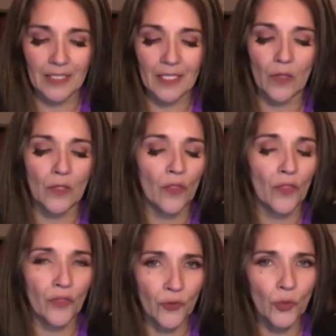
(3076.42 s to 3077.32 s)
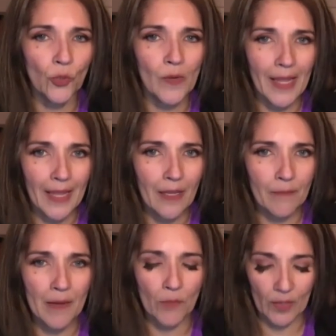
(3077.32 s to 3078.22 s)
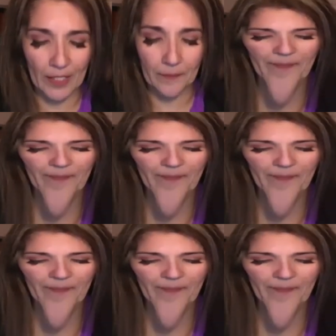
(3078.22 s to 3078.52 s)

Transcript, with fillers: it through a memory.